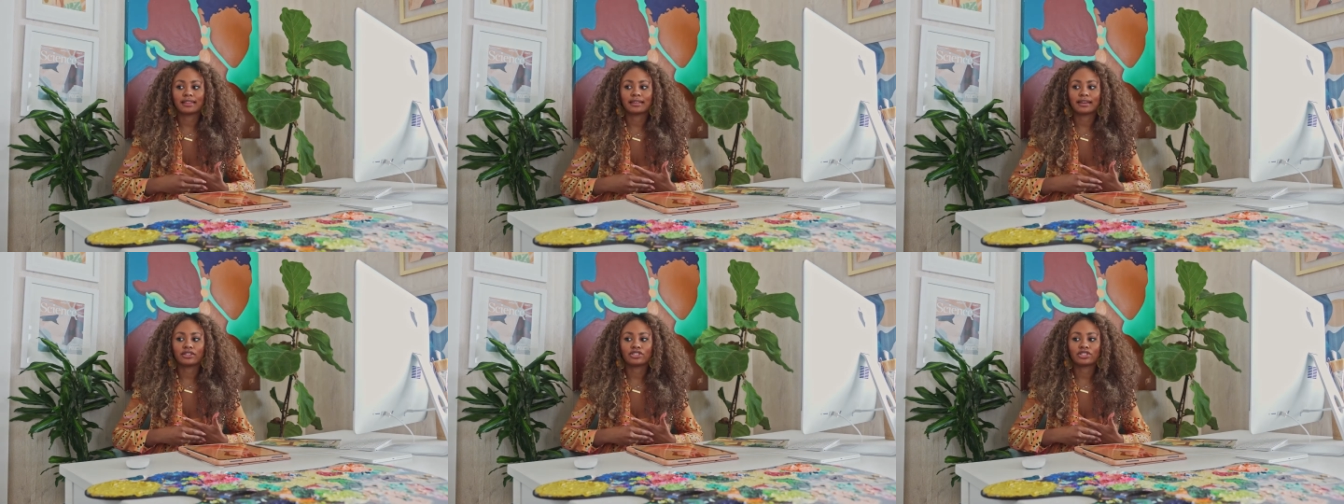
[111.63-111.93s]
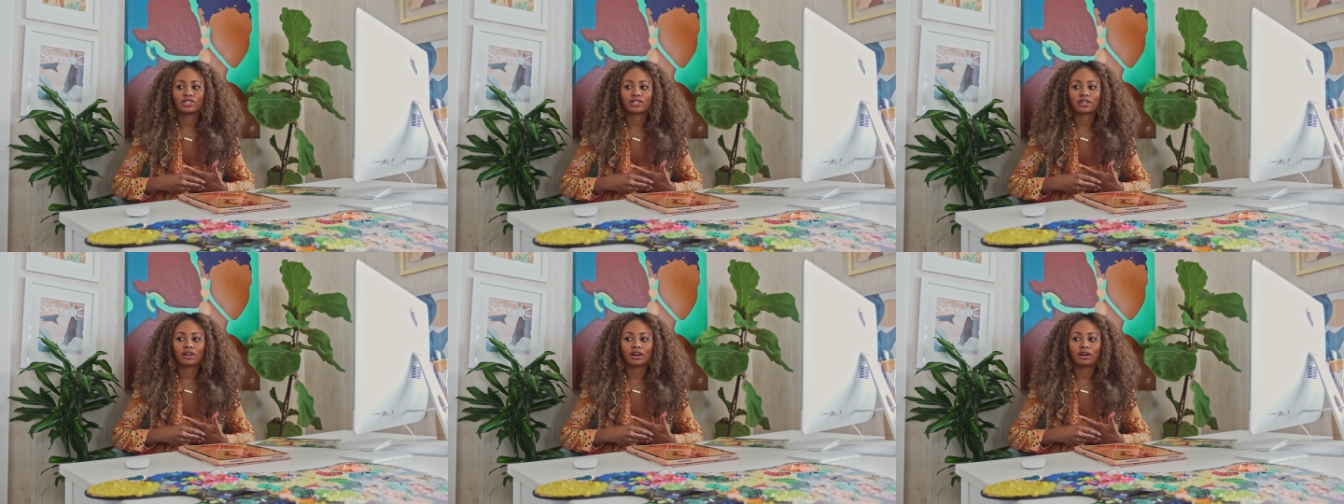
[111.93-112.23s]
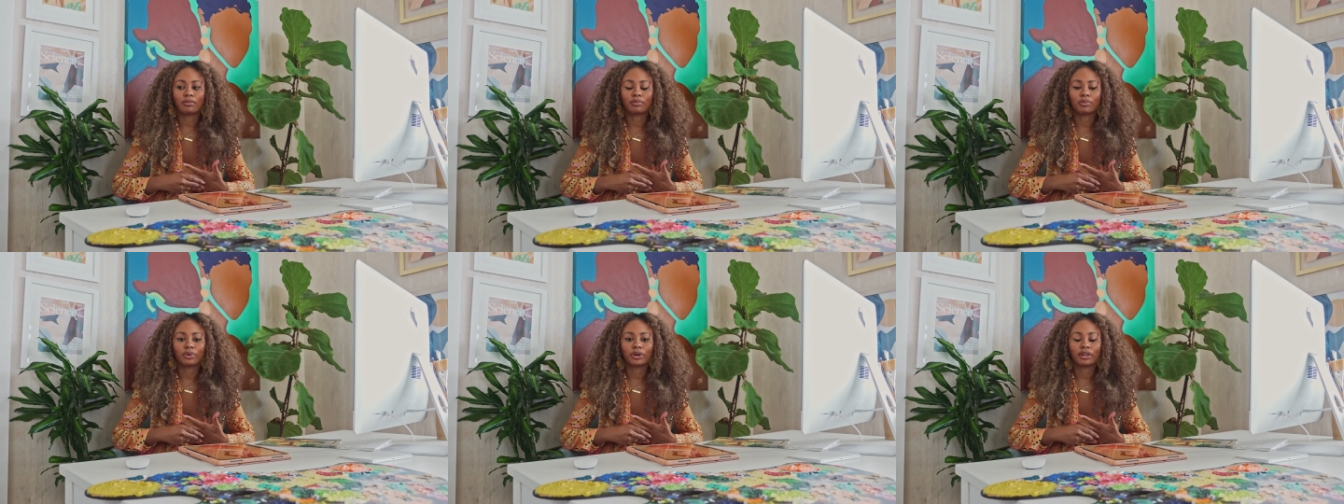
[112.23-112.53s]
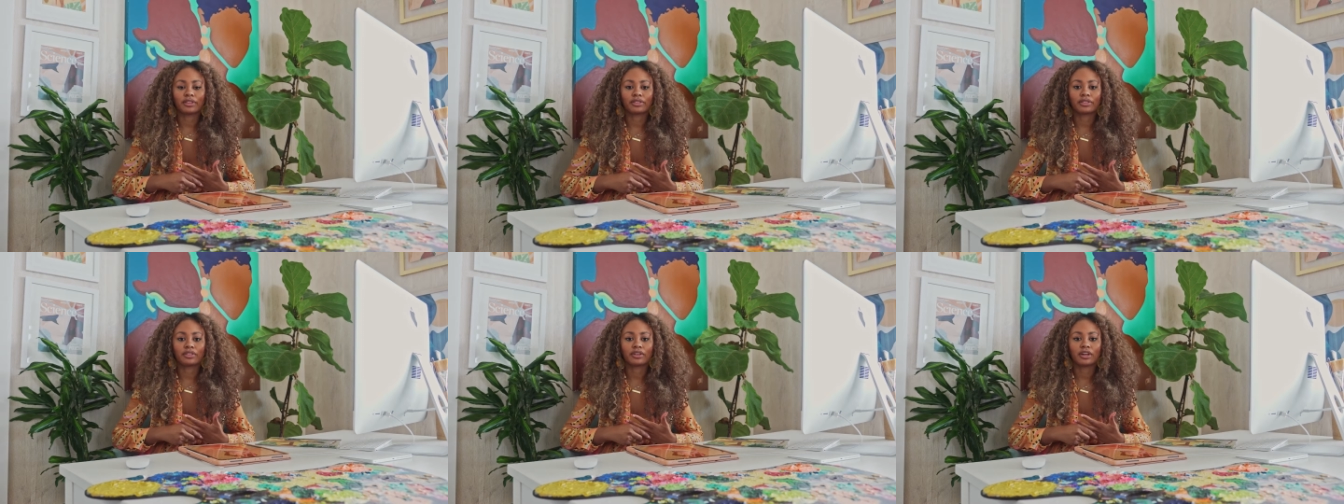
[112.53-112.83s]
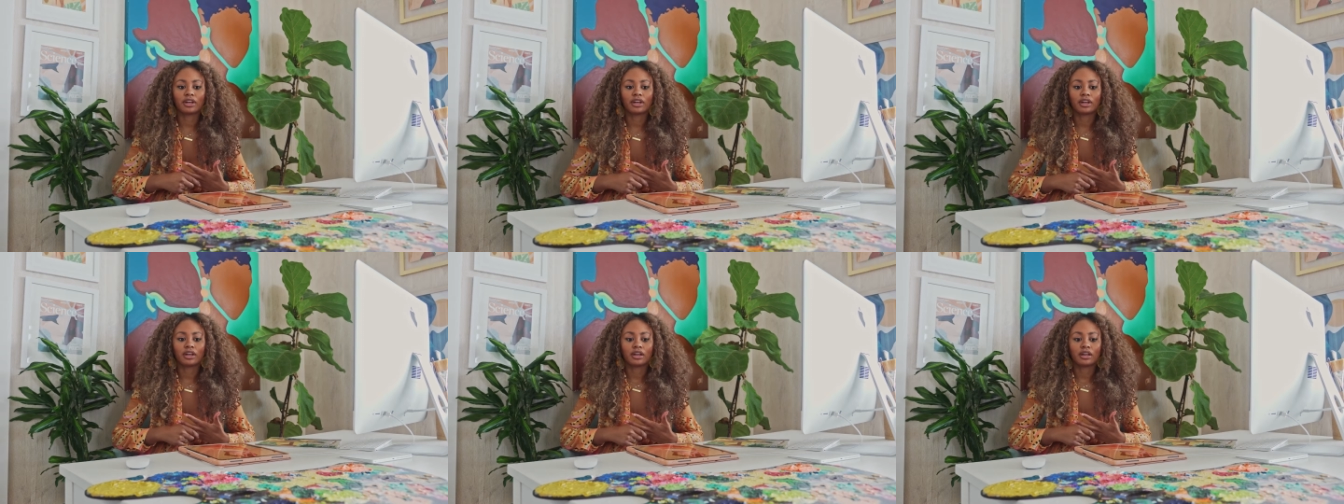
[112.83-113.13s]
they just come with
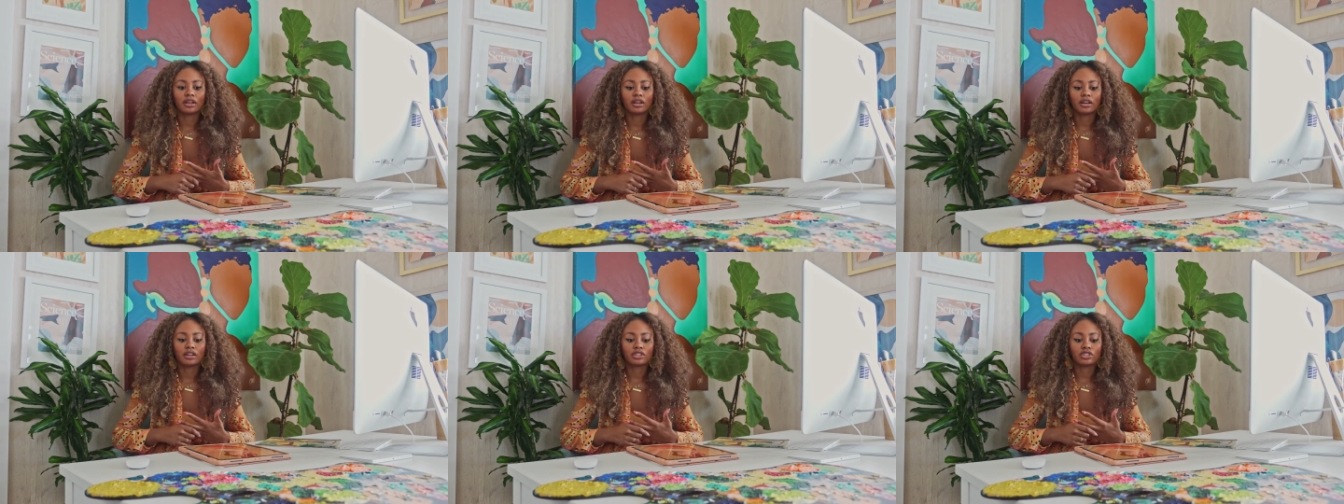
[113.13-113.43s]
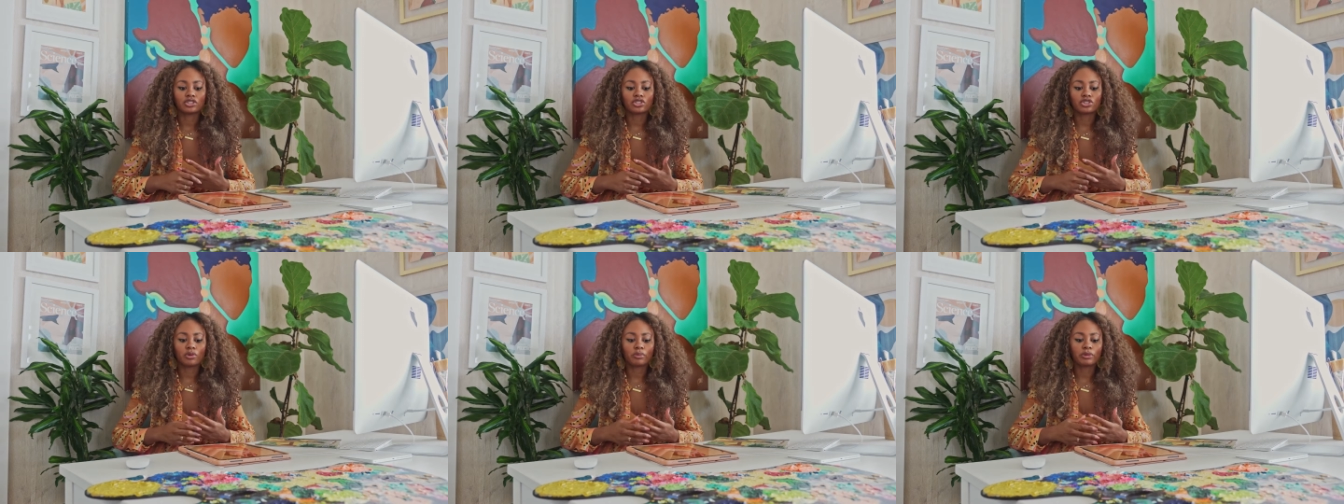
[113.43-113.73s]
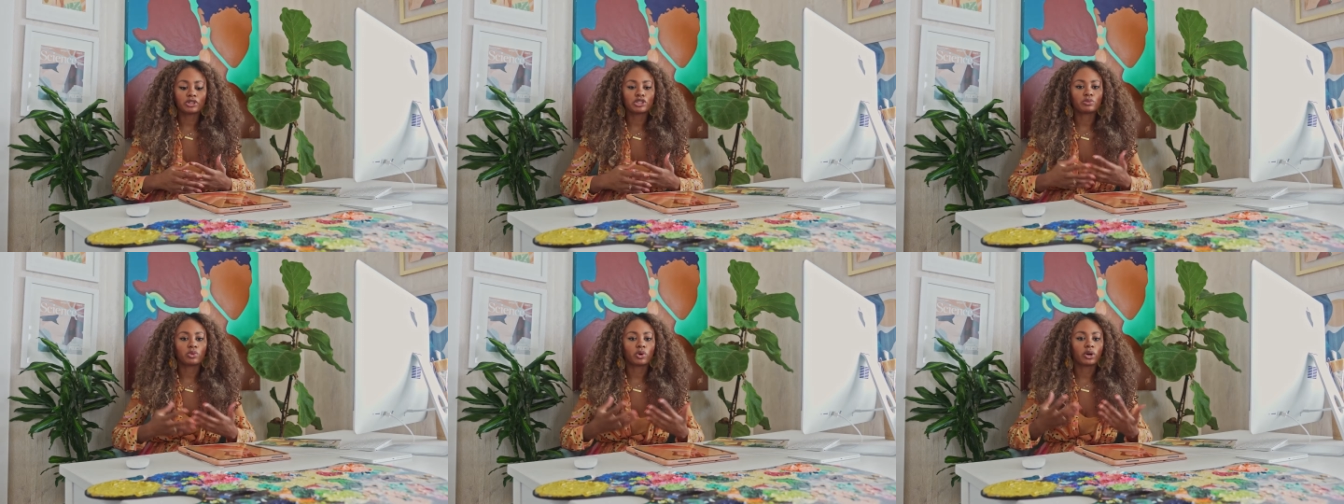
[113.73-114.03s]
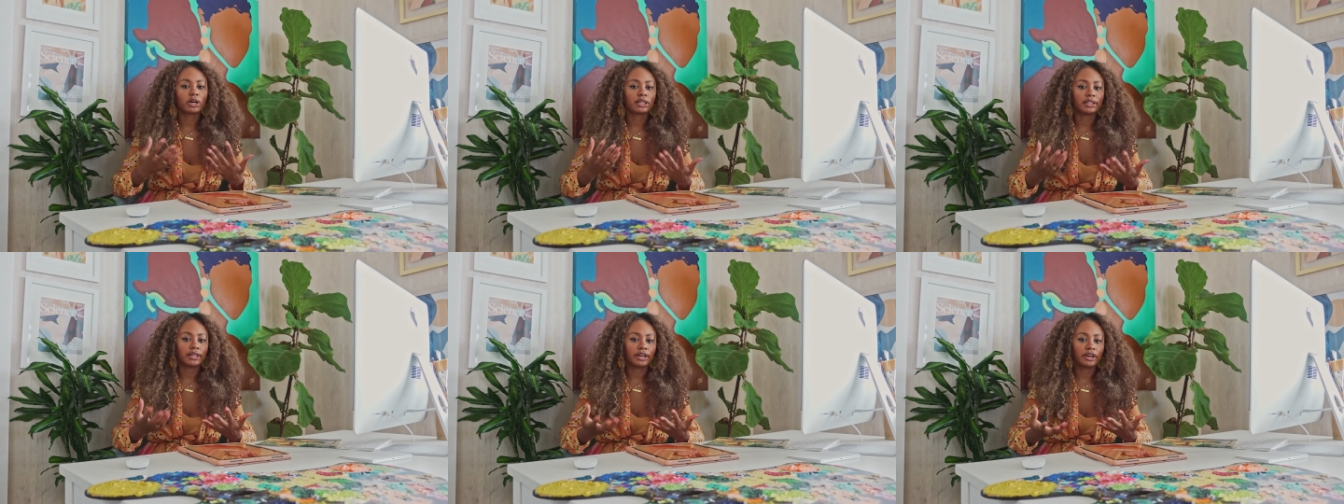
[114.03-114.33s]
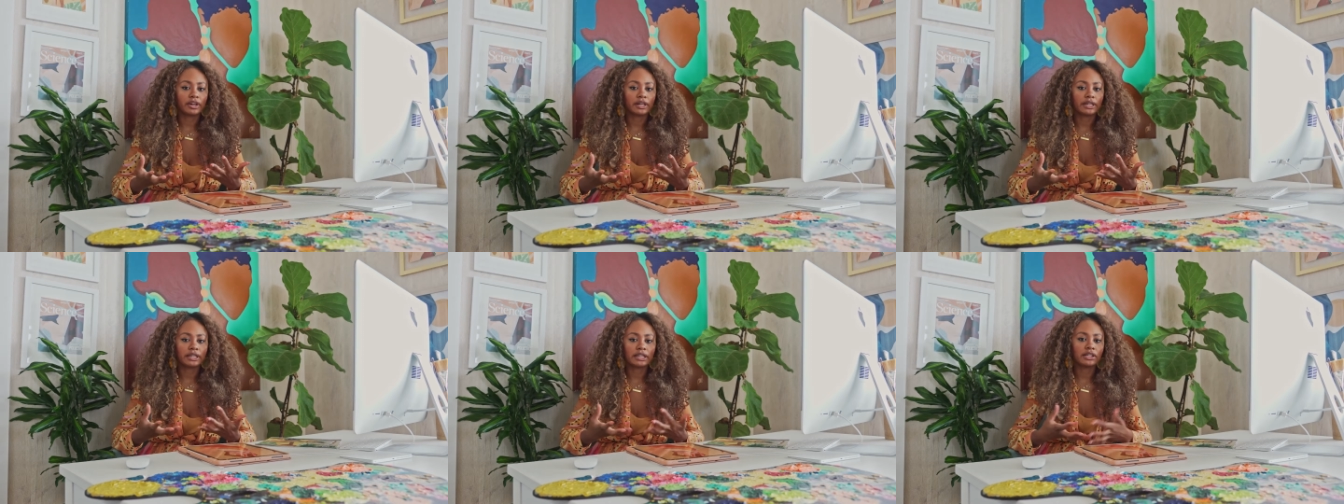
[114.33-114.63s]
so much more
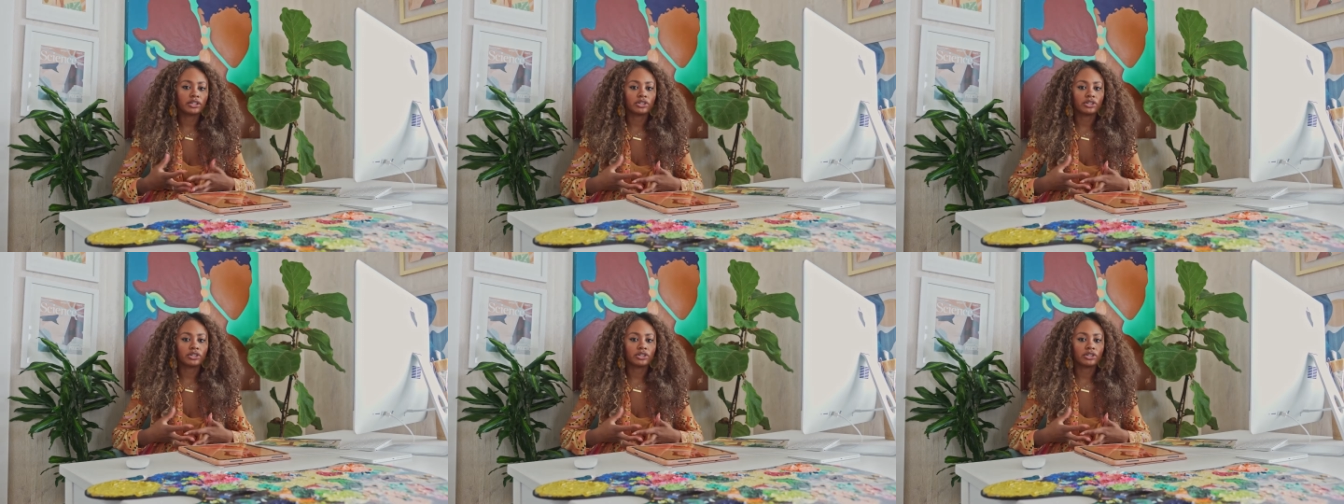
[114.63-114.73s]
clarity.